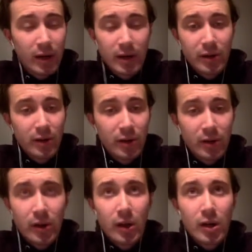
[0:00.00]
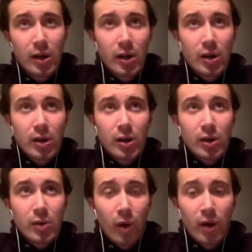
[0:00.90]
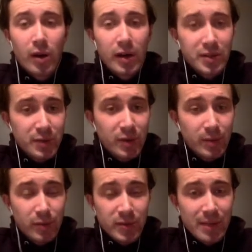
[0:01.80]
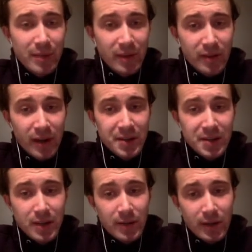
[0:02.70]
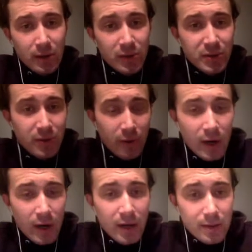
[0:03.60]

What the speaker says: I don't know what, I just want to put something there so it looks all right.